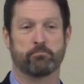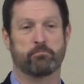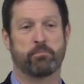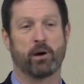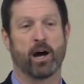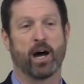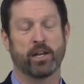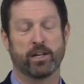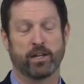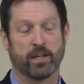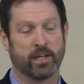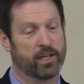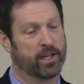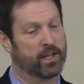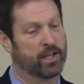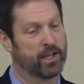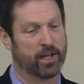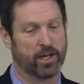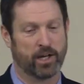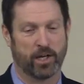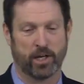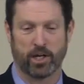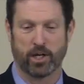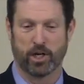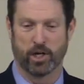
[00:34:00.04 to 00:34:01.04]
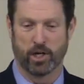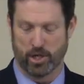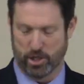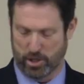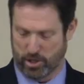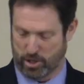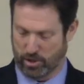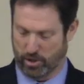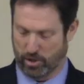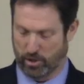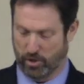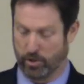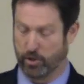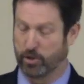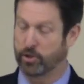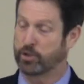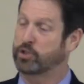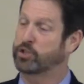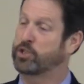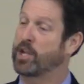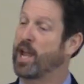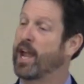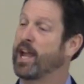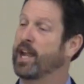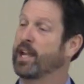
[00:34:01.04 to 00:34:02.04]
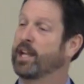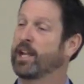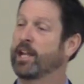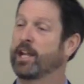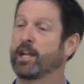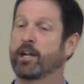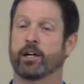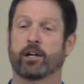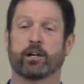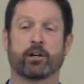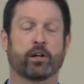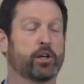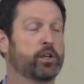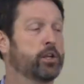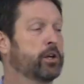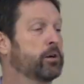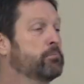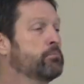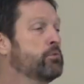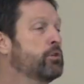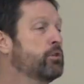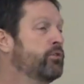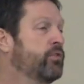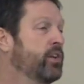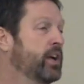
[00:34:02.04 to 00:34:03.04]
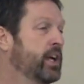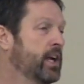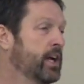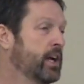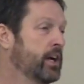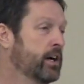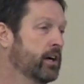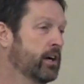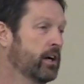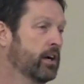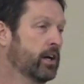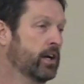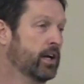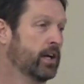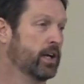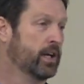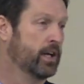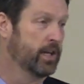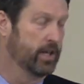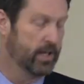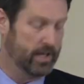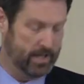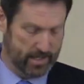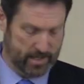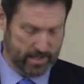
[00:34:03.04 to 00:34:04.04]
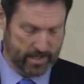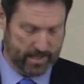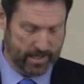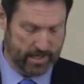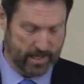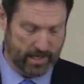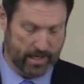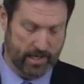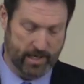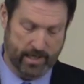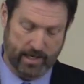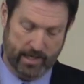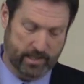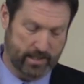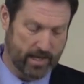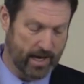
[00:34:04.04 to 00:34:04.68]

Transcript: but they're staying here and they're moving here. And they